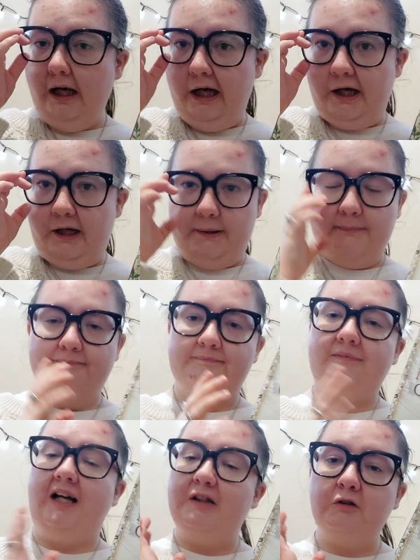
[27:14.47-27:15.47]

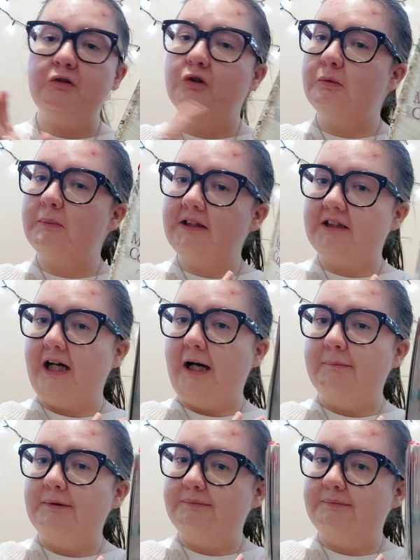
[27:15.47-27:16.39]
I don't normally tab,